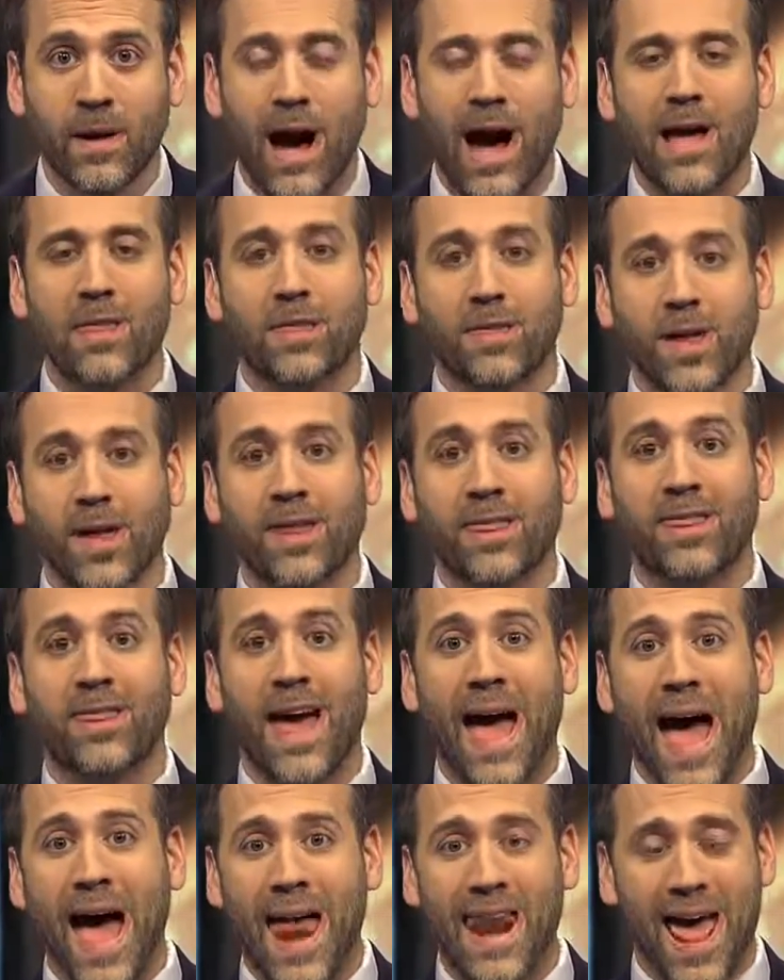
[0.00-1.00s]
I think
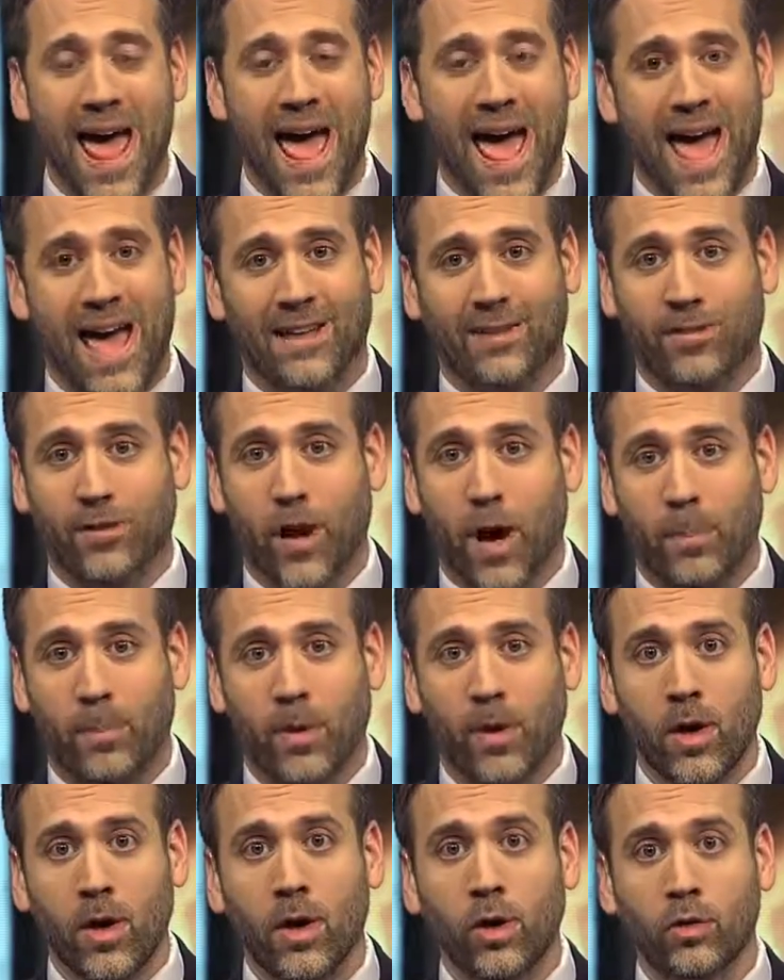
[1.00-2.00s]
that adds up
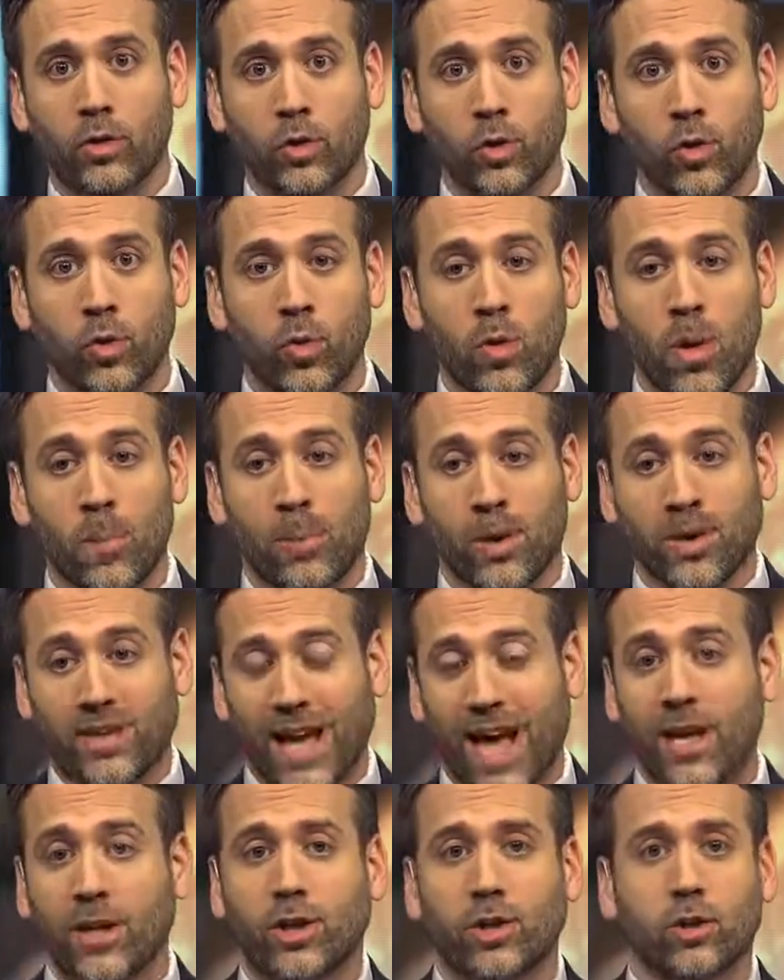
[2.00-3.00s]
to
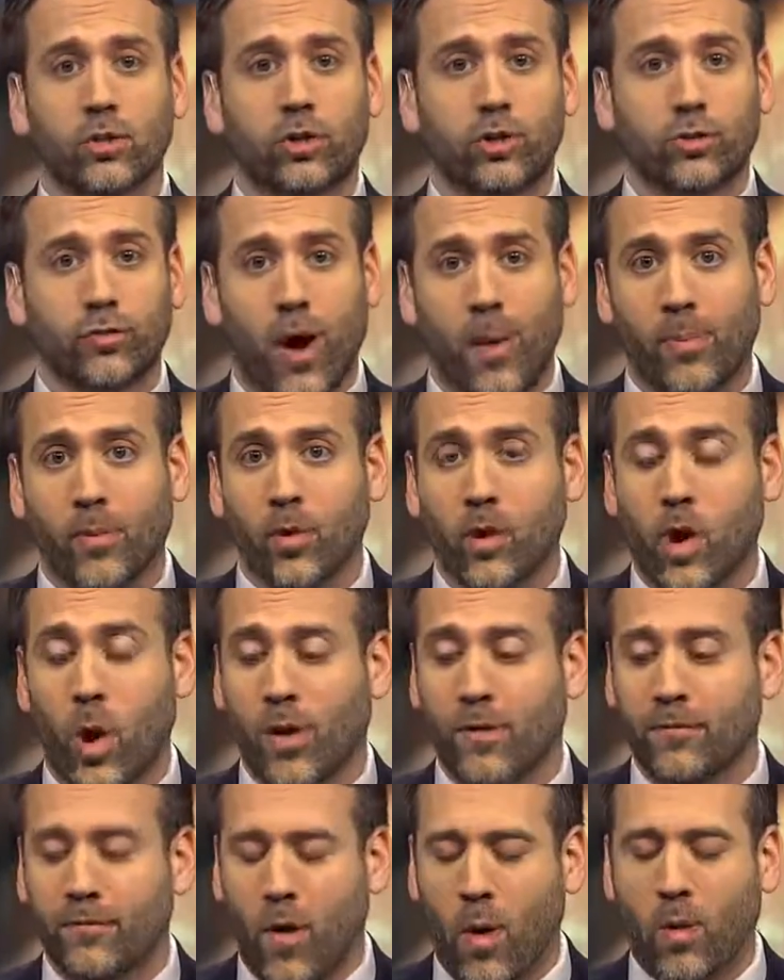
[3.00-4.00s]
potential trouble
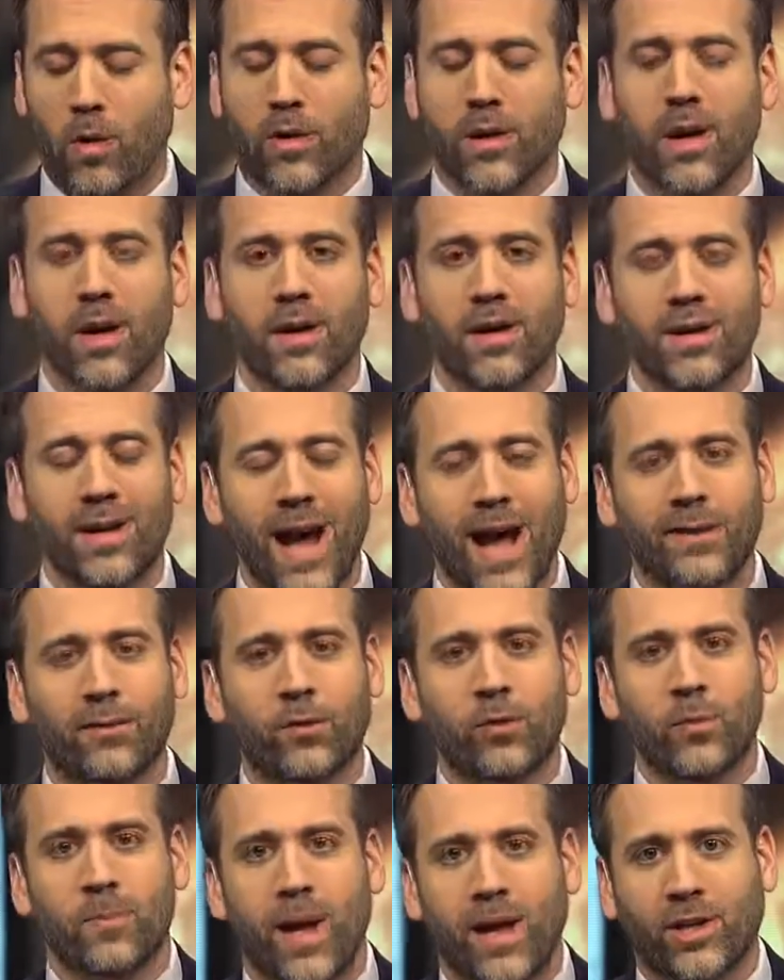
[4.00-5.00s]
going forward, not
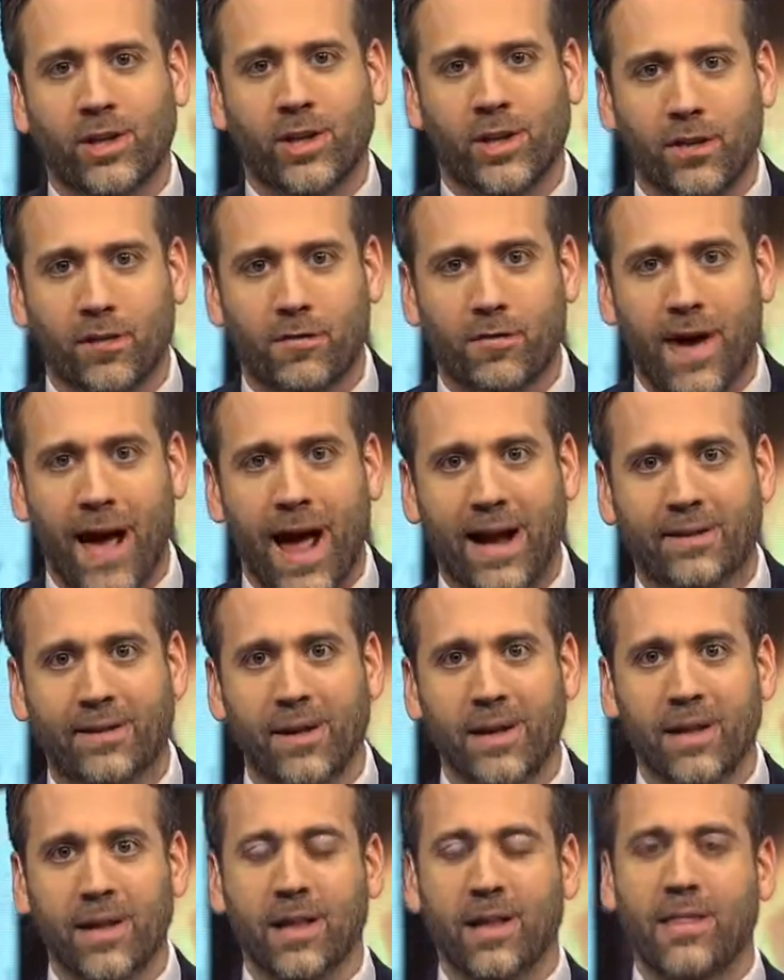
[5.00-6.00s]
to mention the fact
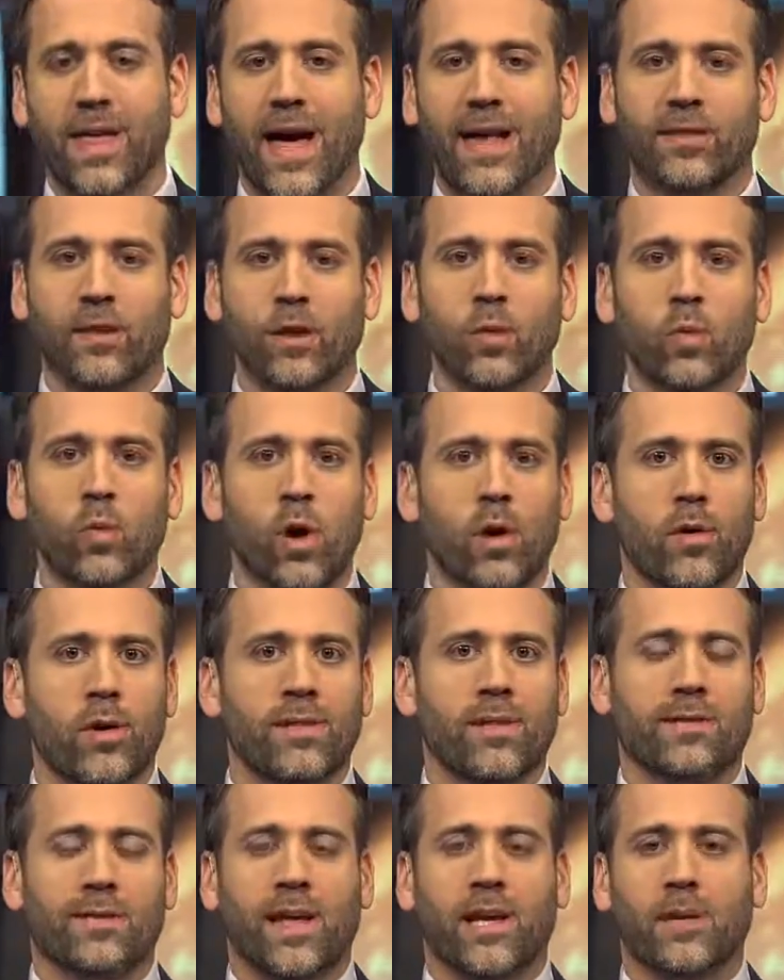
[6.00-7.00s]
that the worry
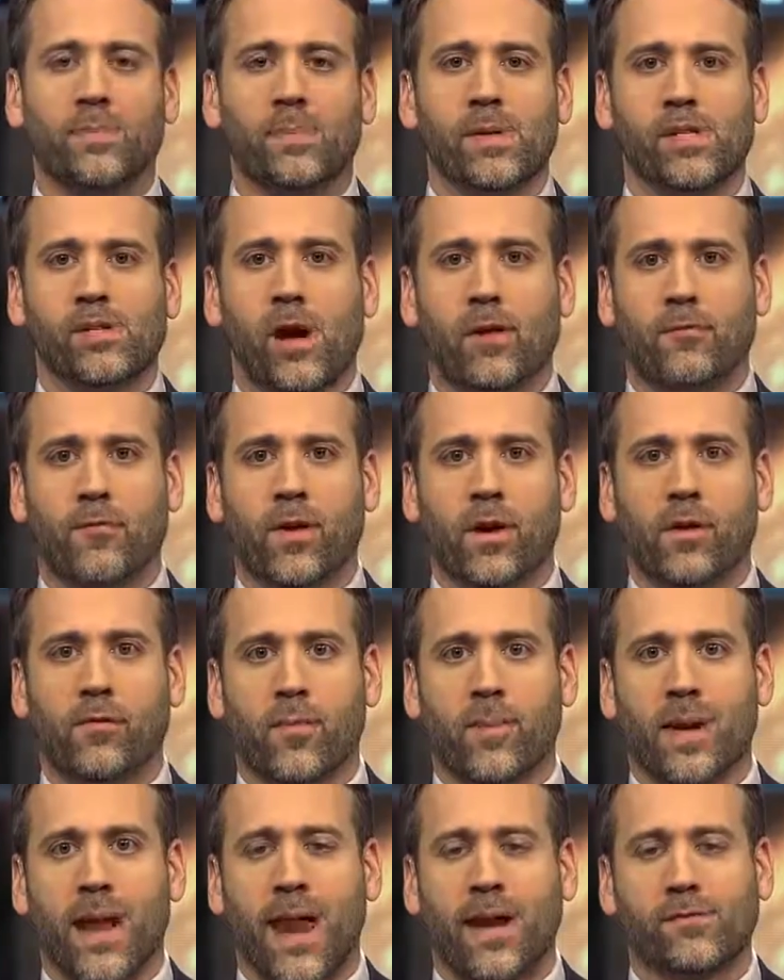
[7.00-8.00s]
that they could be suffering
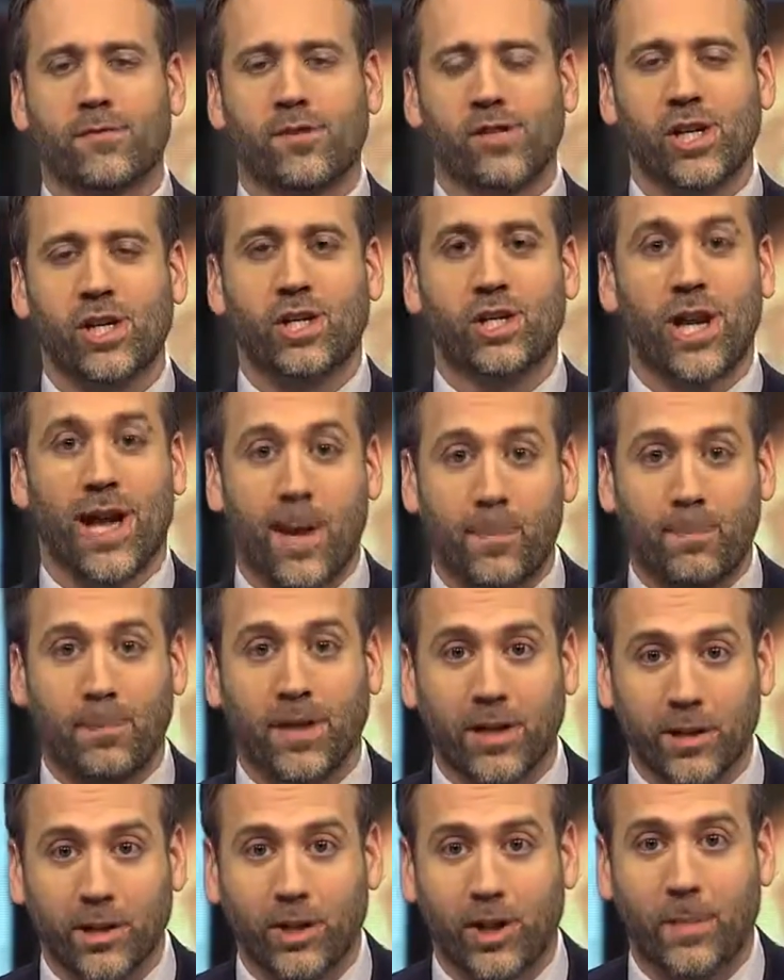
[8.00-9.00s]
from an NFC
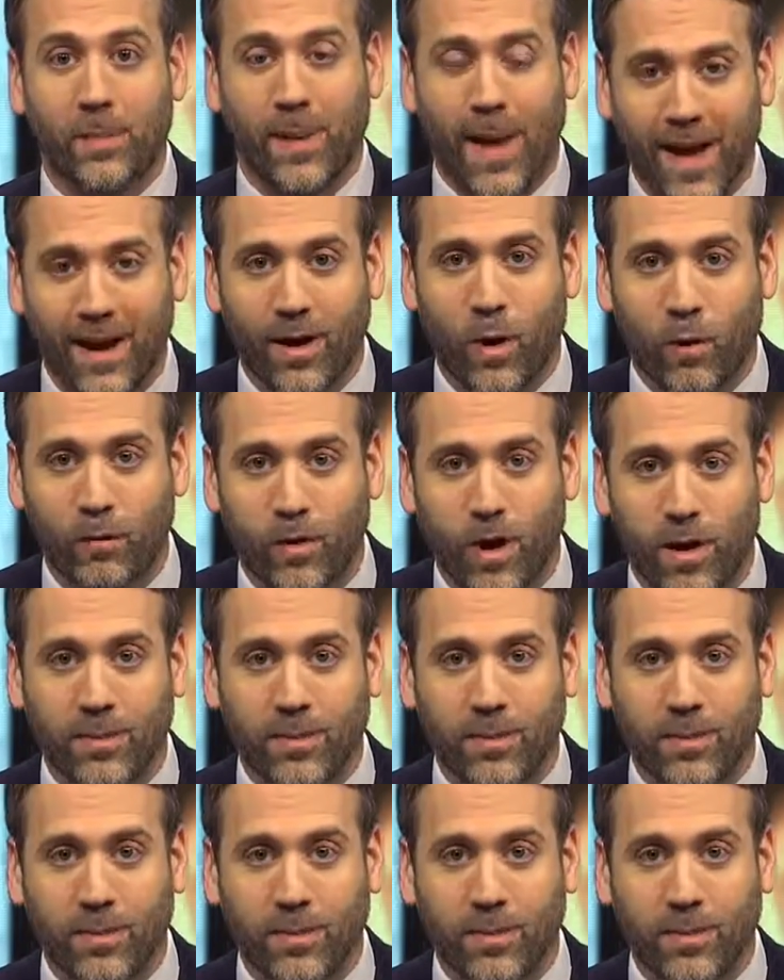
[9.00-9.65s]
championship hangover.